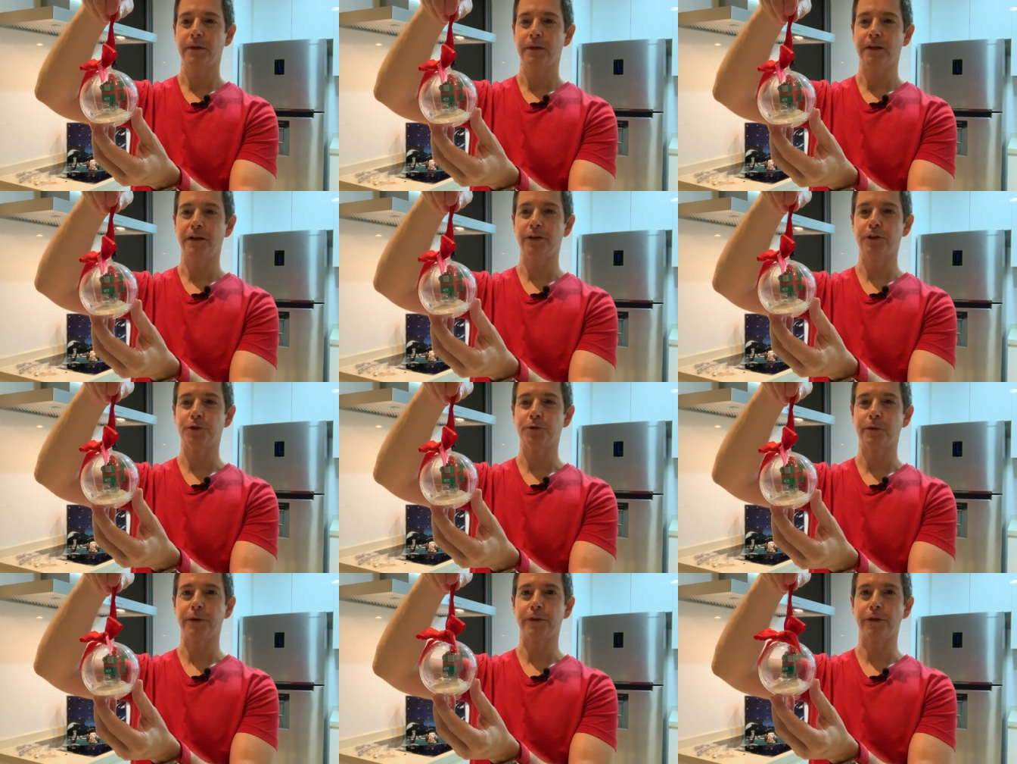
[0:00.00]

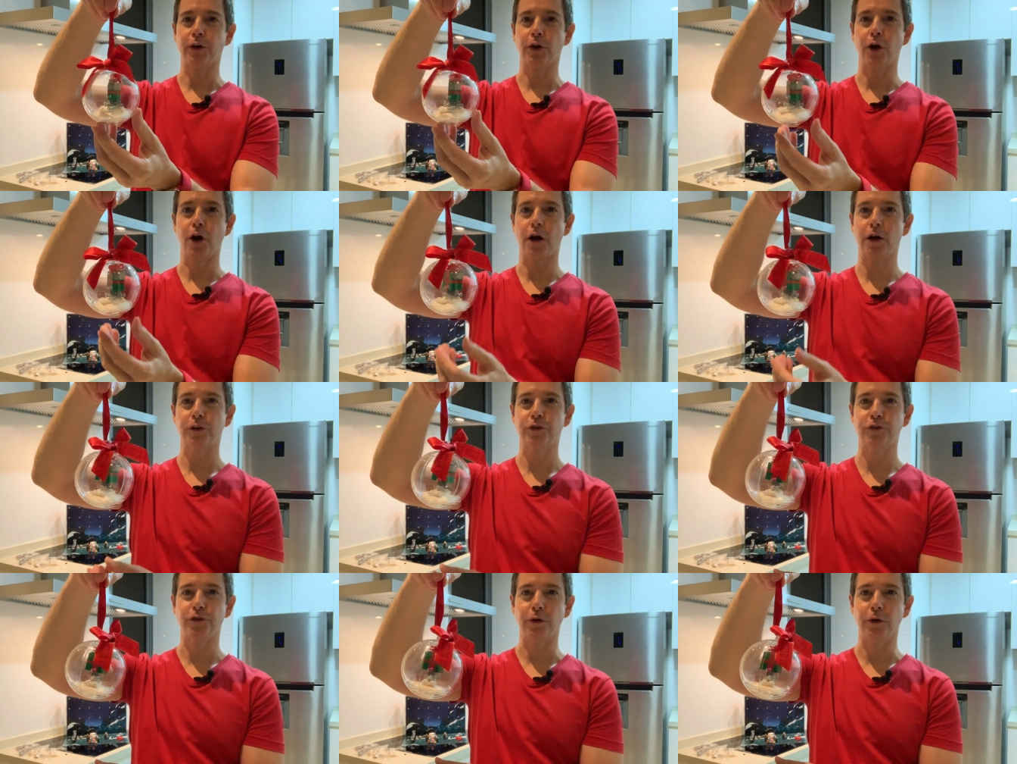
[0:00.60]
Here's what the
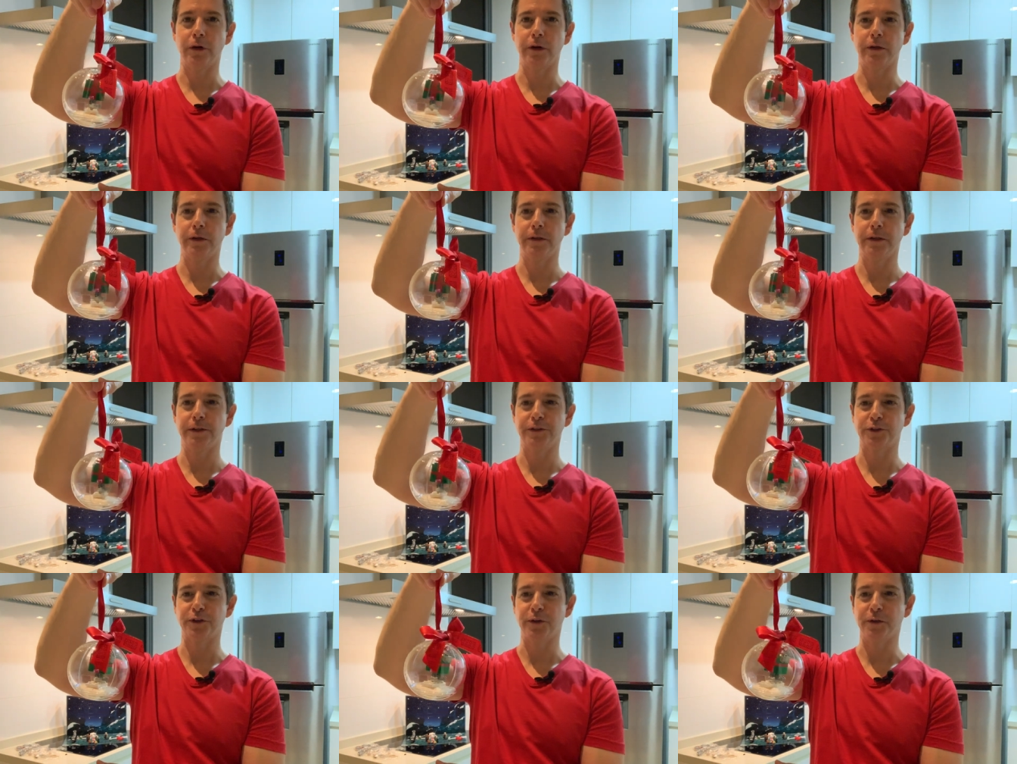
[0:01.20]
Gonk
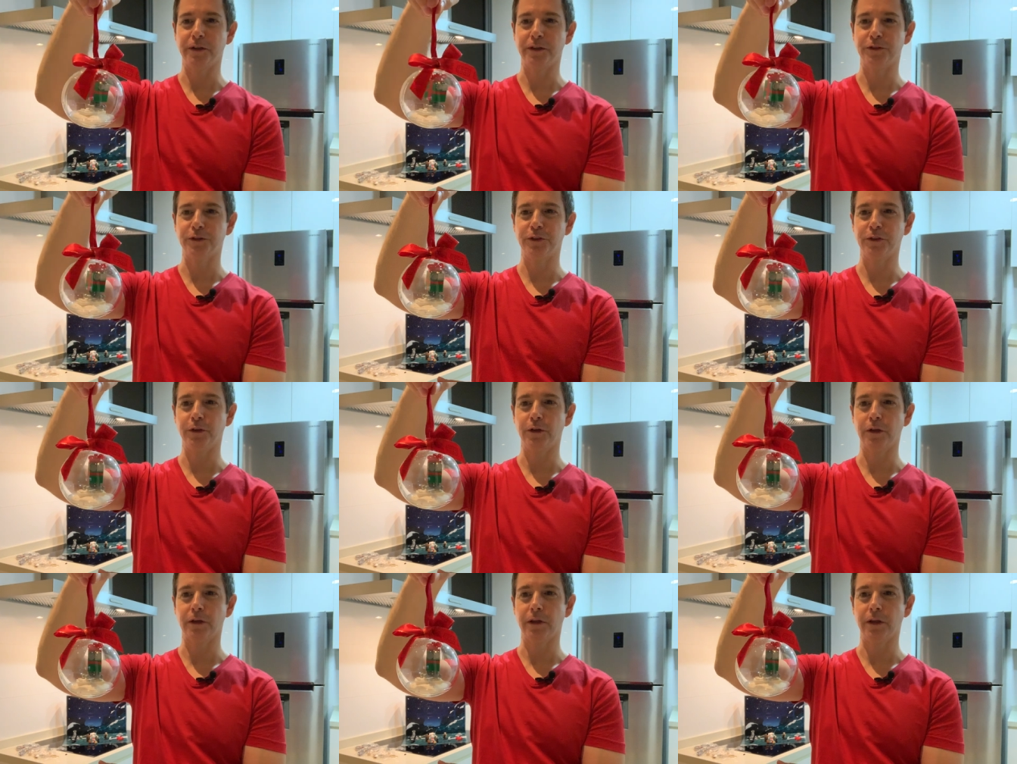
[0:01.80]
Droid is going to
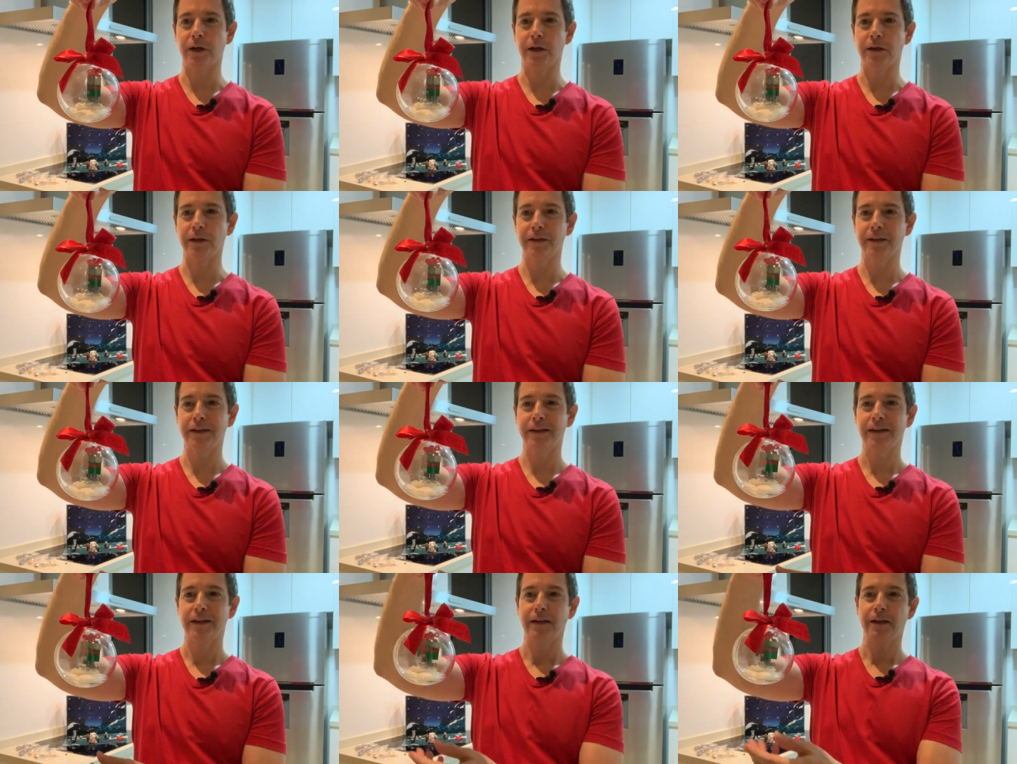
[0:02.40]
look
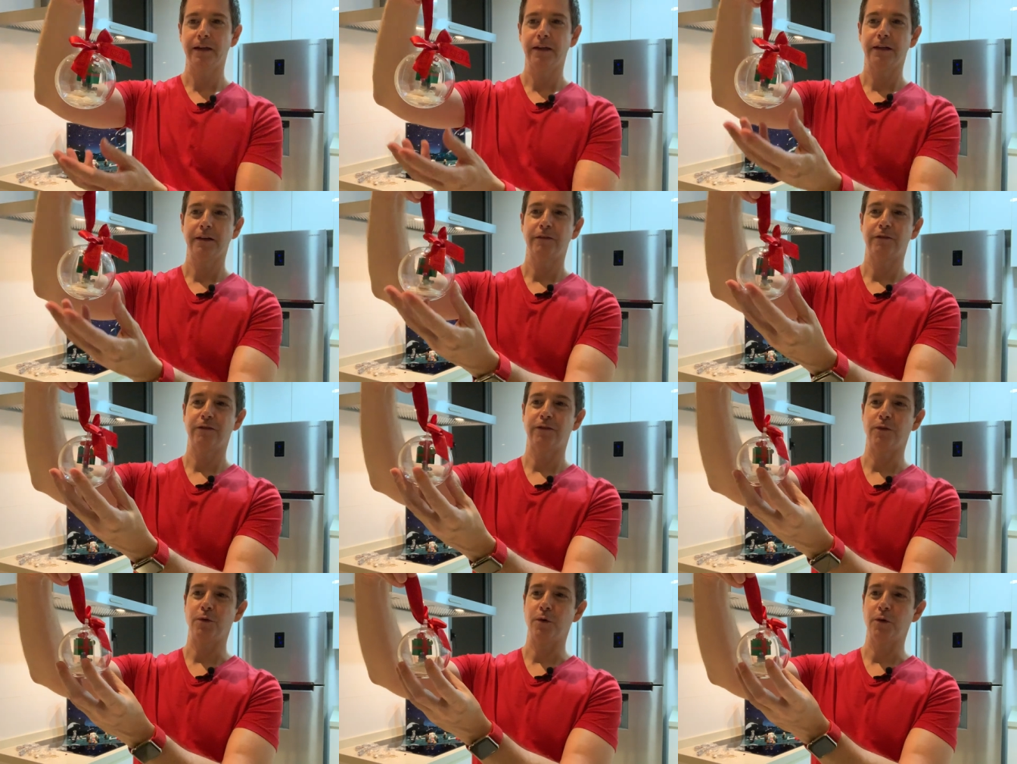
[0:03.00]
like
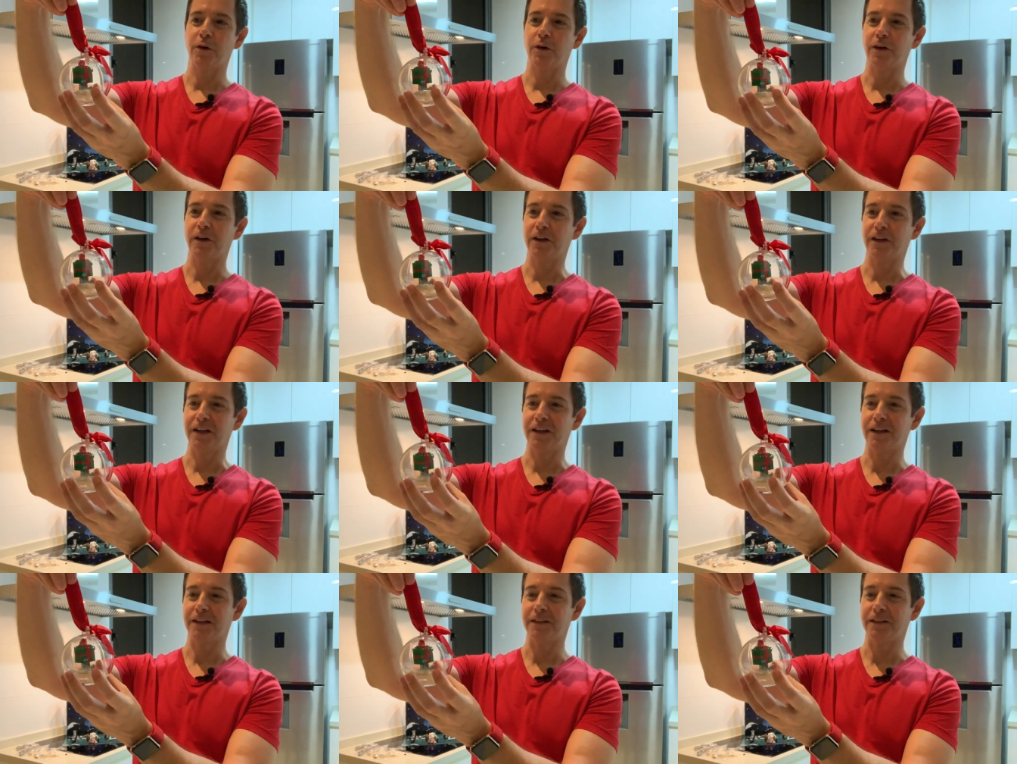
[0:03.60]

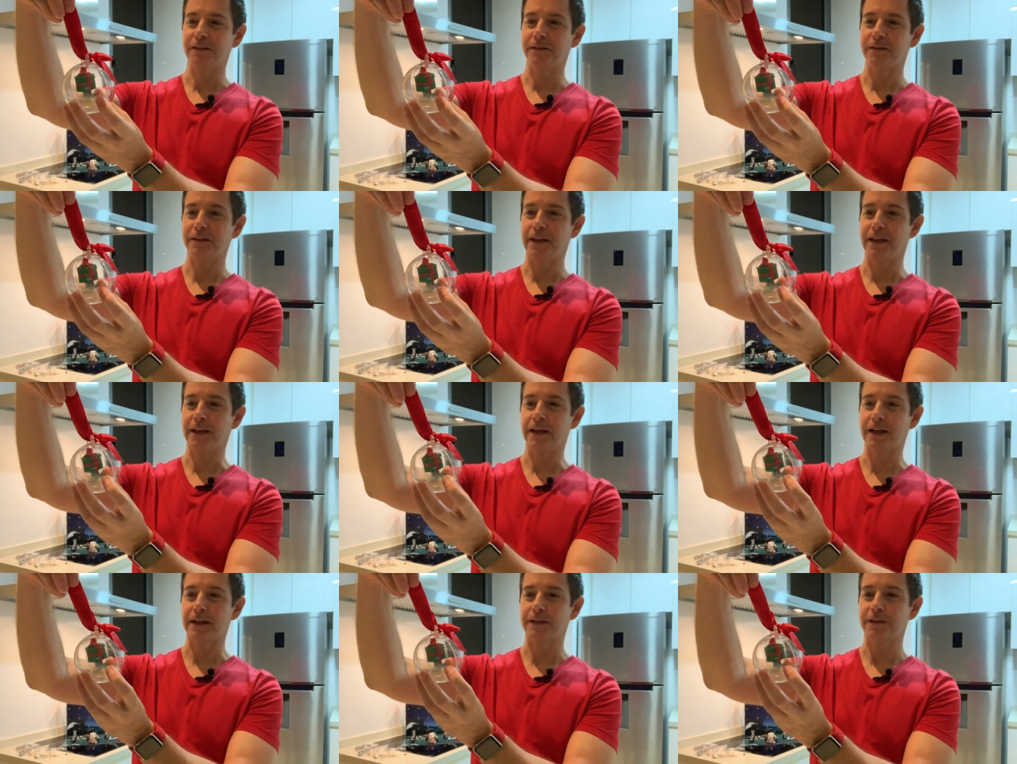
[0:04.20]
for uh,
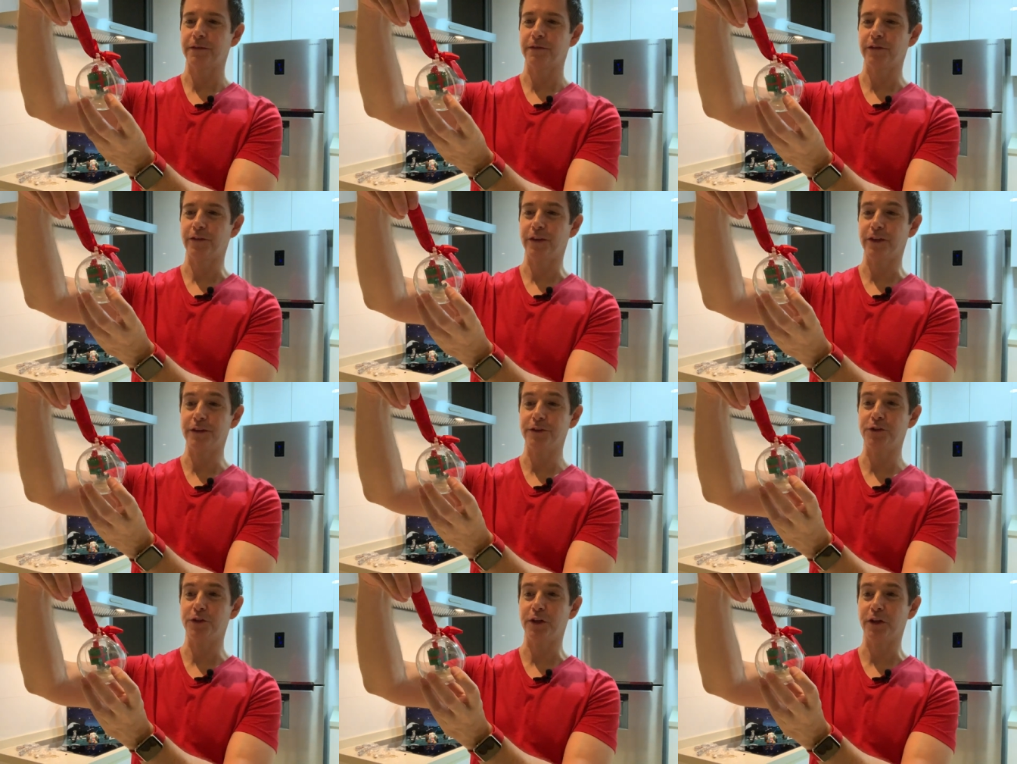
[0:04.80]
the next for
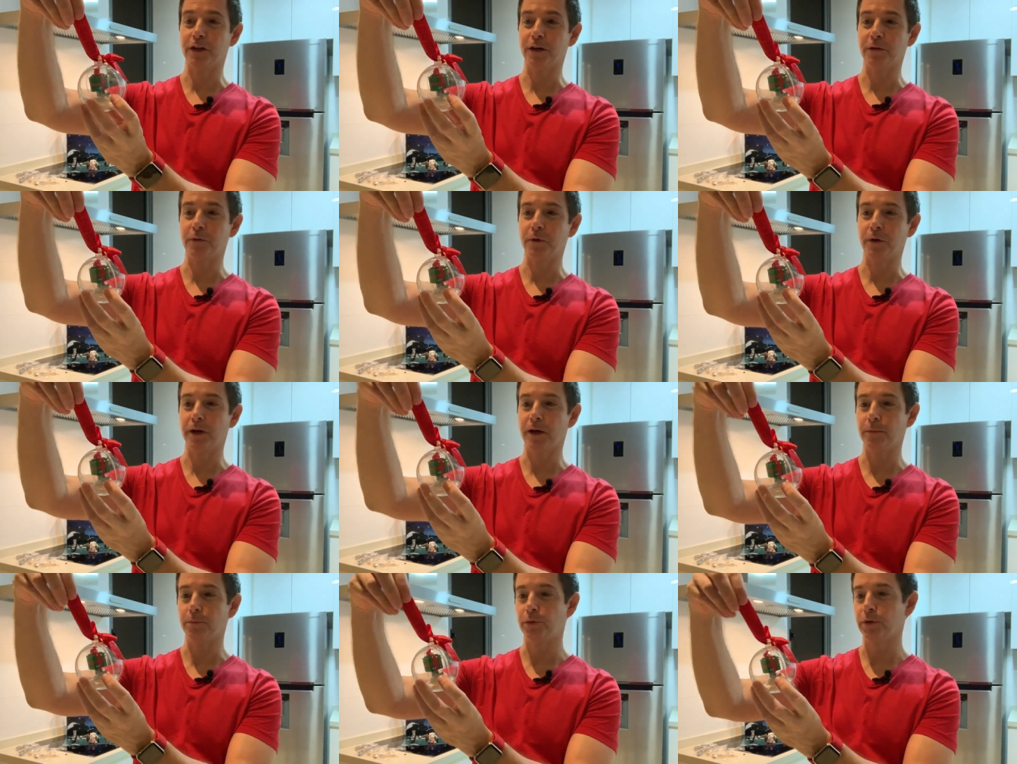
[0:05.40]
this year
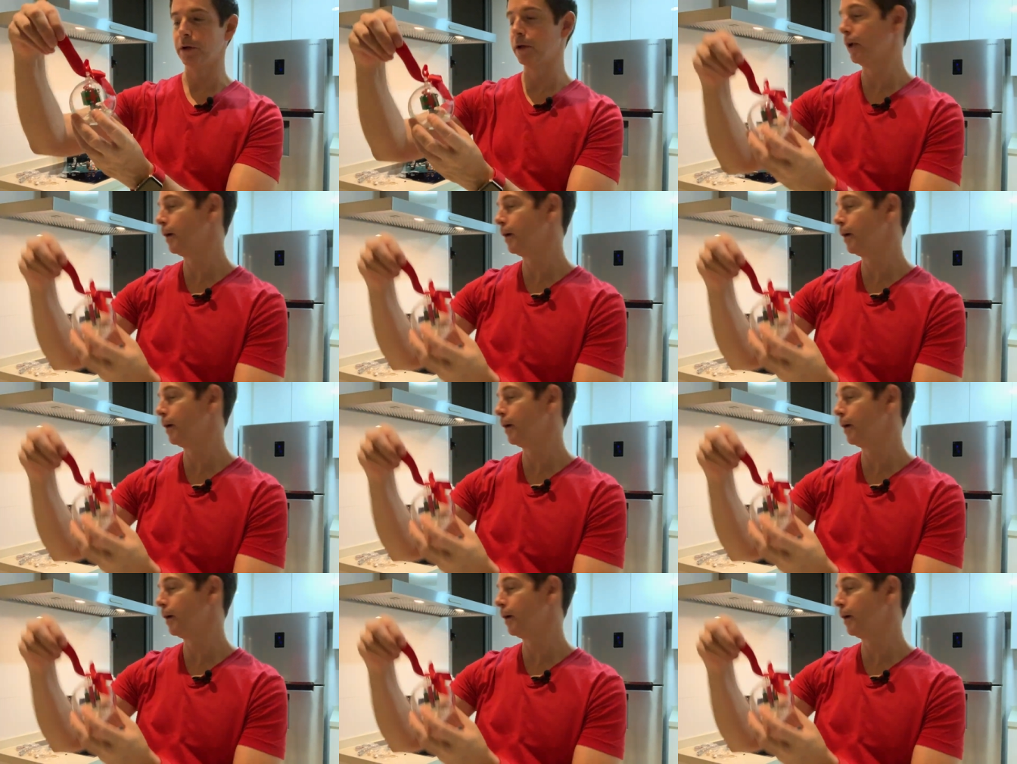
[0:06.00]
when I put it